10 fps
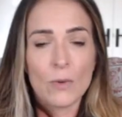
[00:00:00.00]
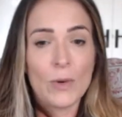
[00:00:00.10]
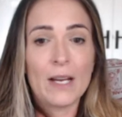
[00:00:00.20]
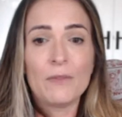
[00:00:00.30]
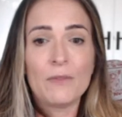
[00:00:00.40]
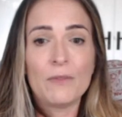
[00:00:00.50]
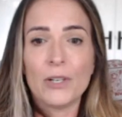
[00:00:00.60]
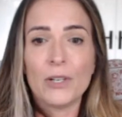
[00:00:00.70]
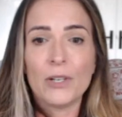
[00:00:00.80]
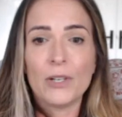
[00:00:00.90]
whatever.
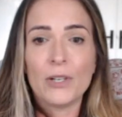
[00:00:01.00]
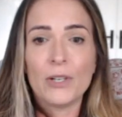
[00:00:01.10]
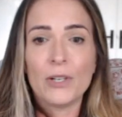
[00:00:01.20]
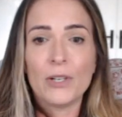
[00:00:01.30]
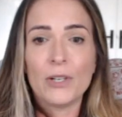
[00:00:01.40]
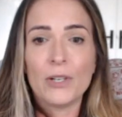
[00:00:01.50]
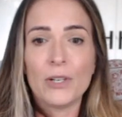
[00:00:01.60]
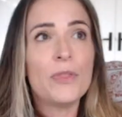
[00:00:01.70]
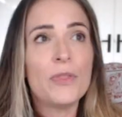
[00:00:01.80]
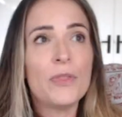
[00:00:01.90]
I don't want
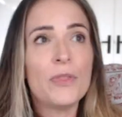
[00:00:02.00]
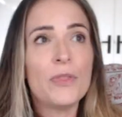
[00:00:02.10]
them to feel